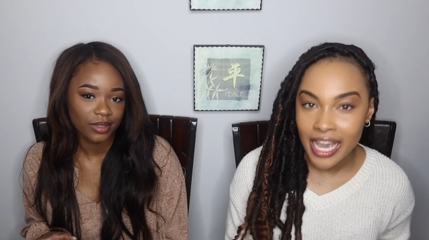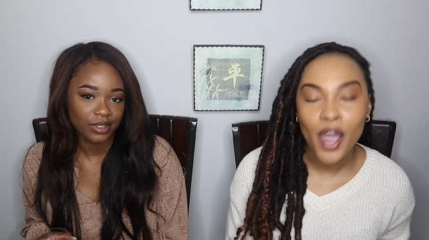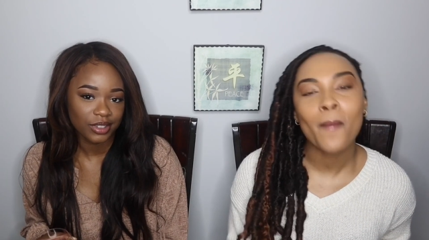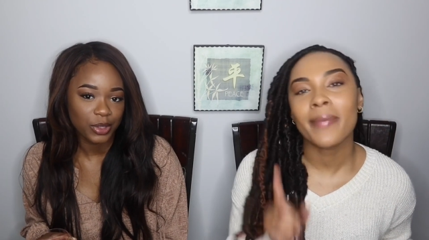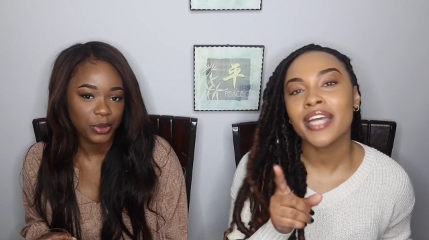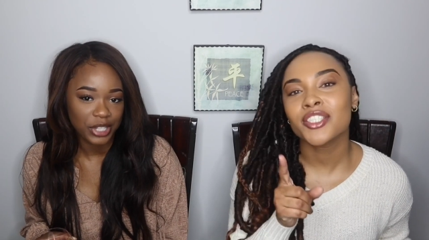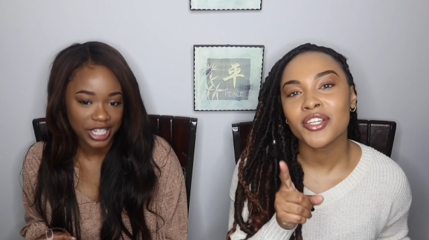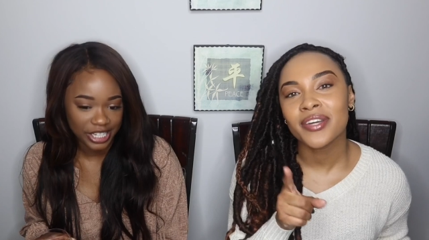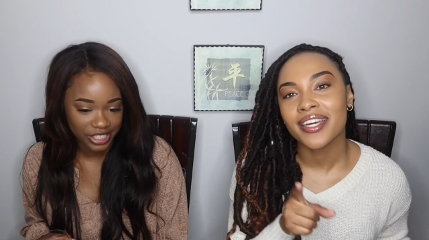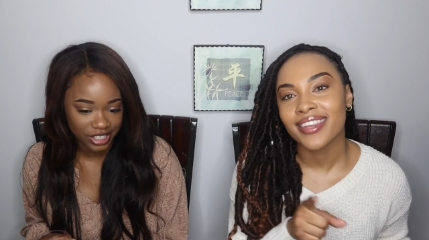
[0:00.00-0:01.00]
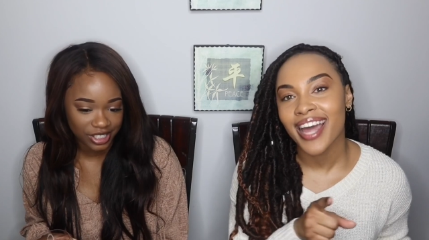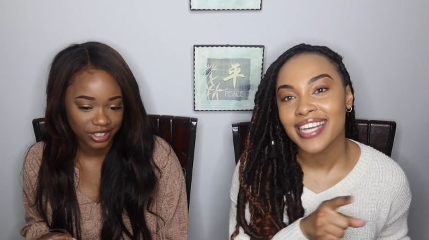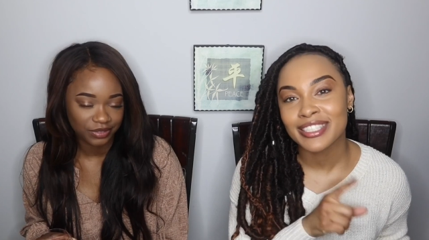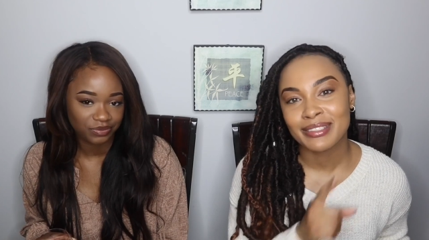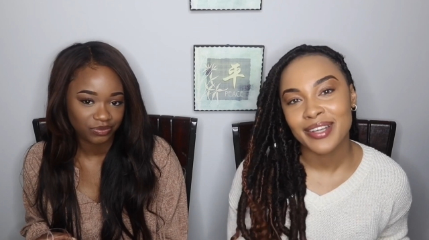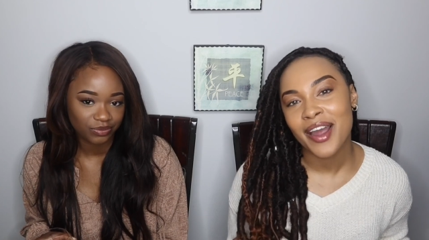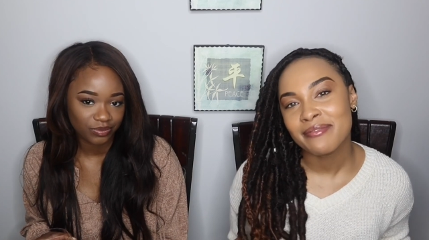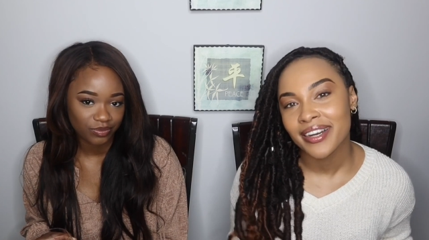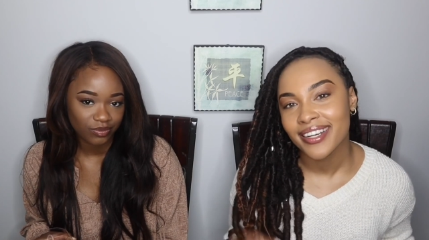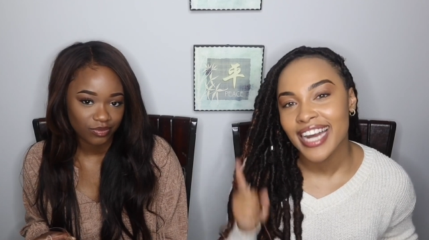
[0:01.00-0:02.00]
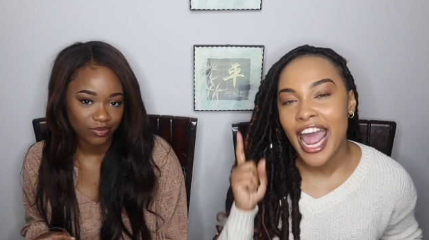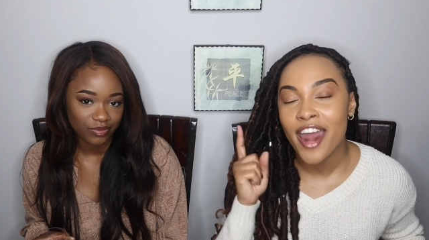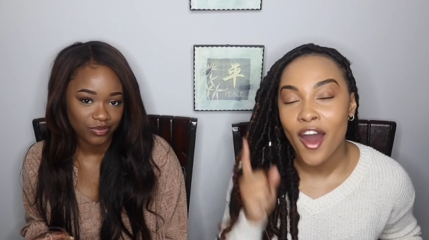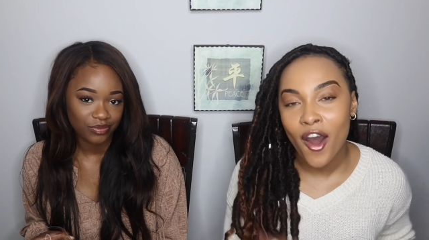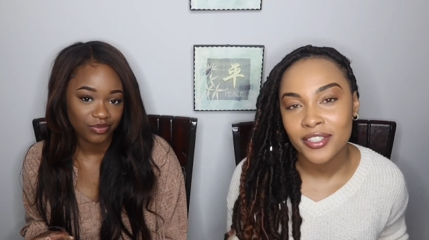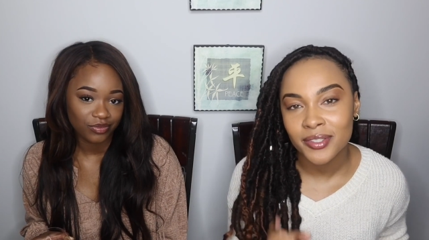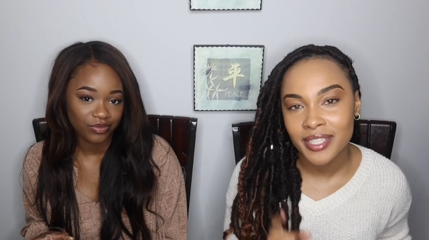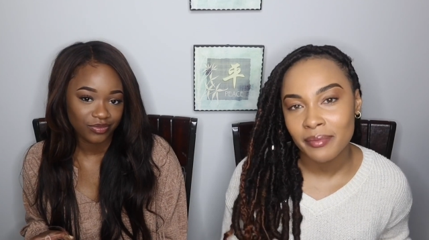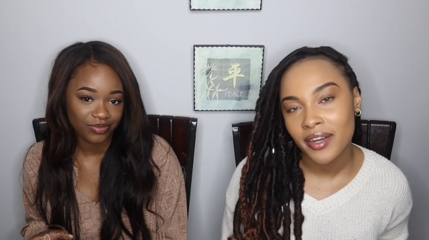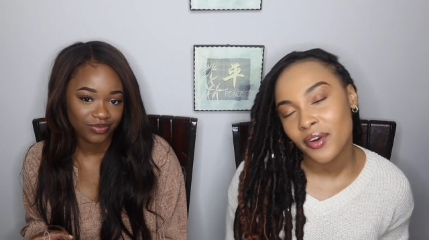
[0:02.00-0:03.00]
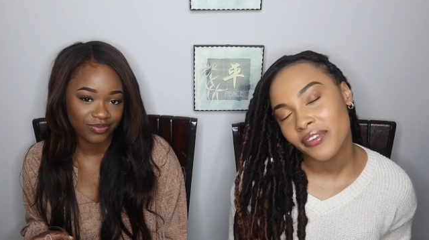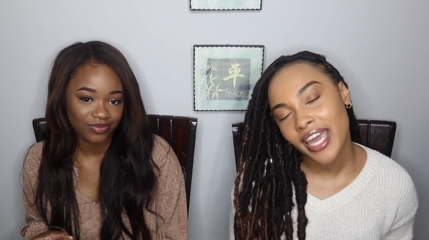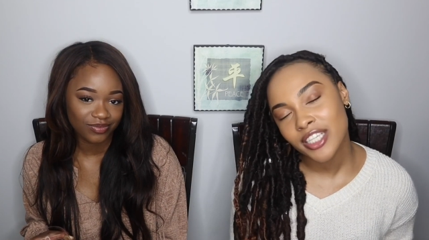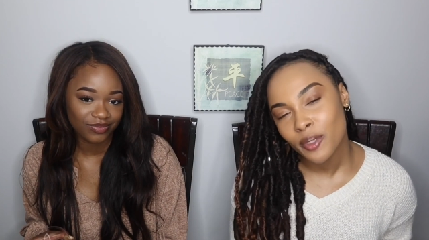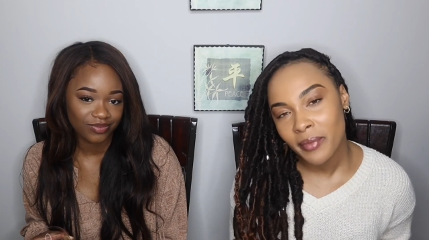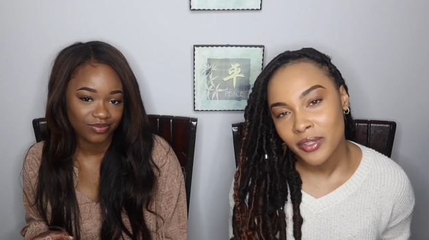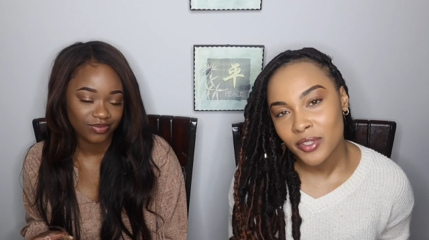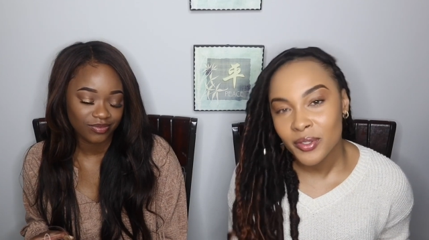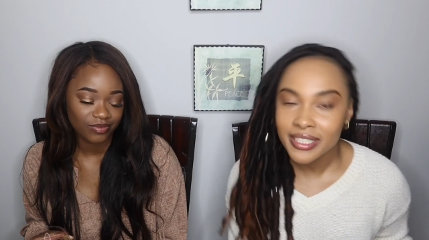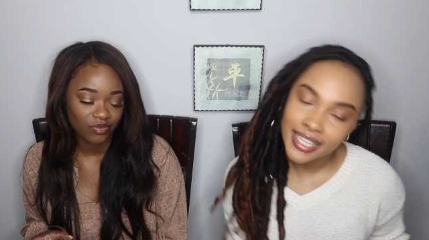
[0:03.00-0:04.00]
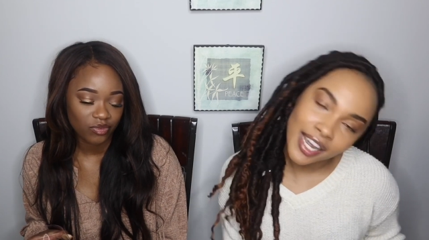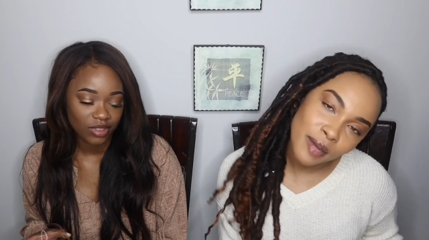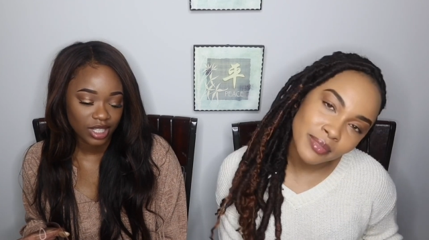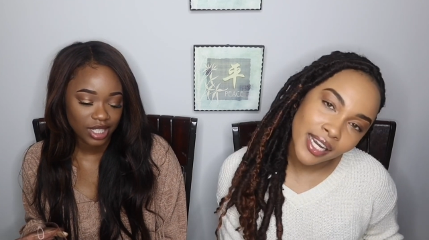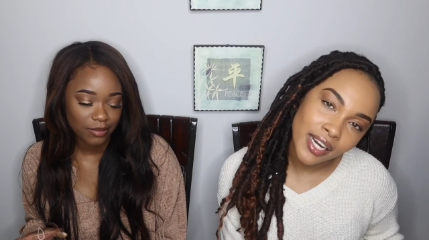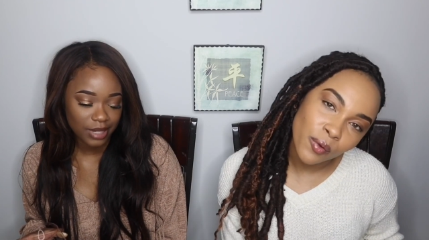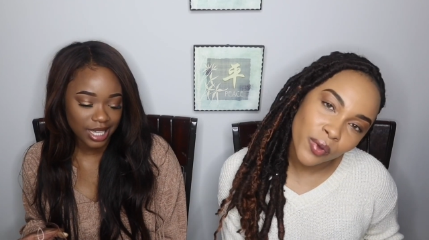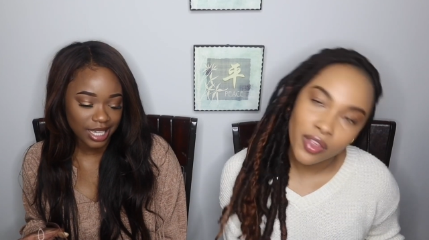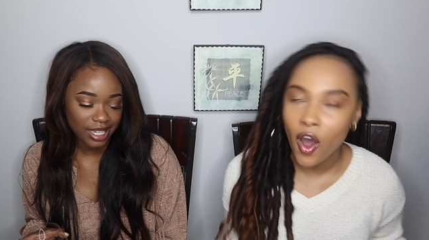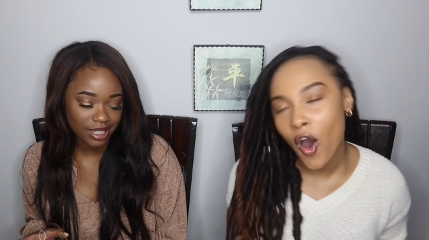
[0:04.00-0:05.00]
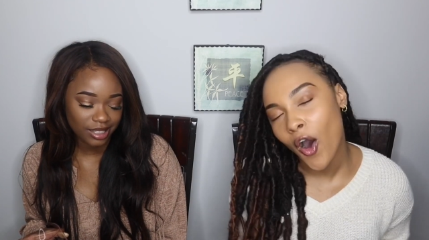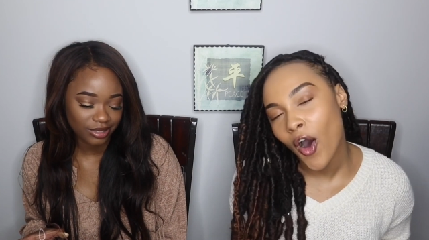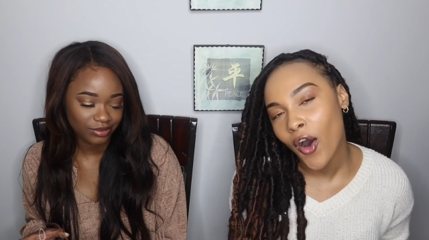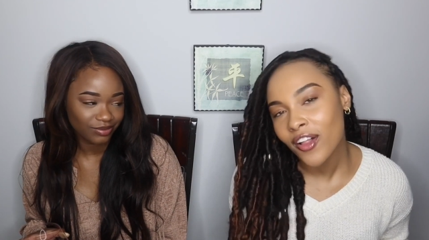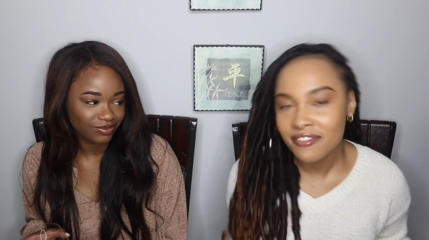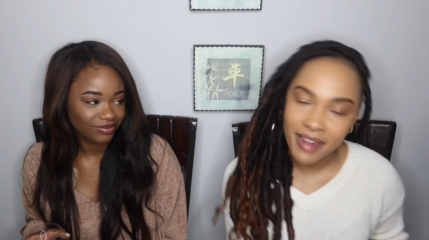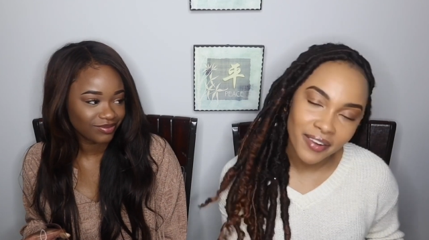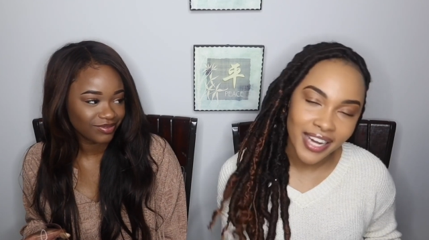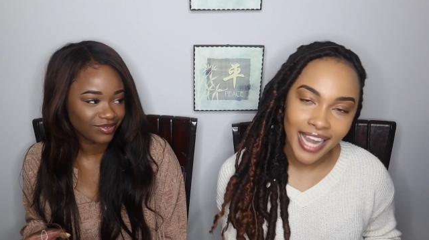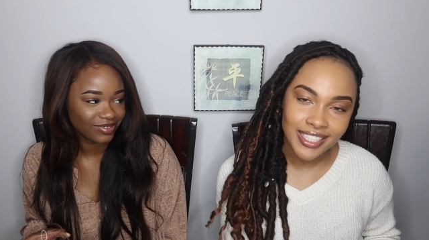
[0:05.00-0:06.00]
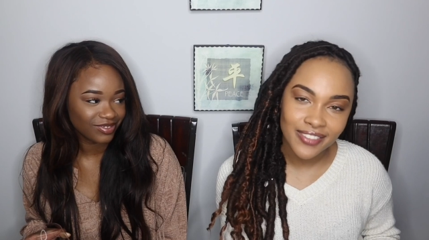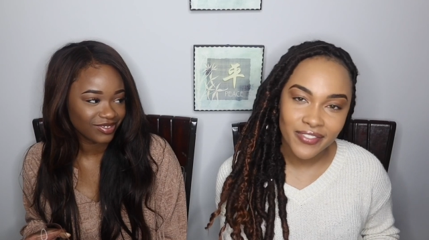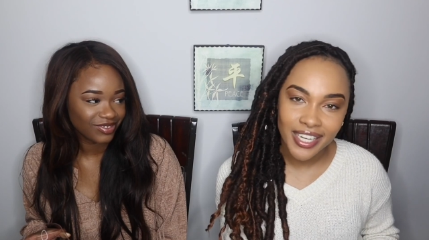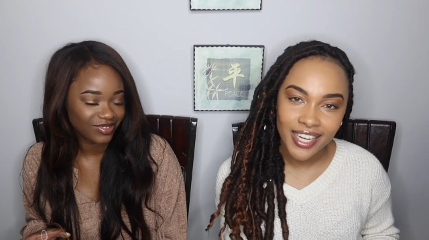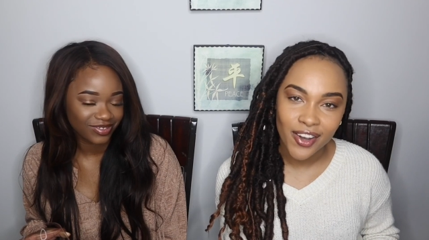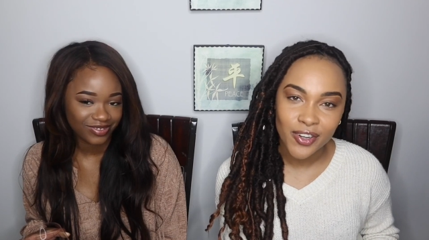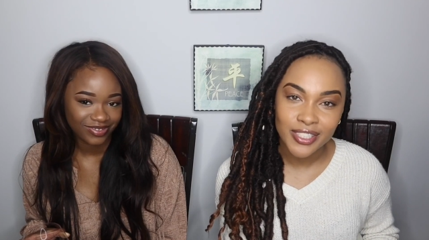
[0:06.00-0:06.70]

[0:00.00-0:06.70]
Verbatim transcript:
Speaker 1: make sure you hit that subscribe button and also tap that notification bell so you can stay updated with all of my reaction videos.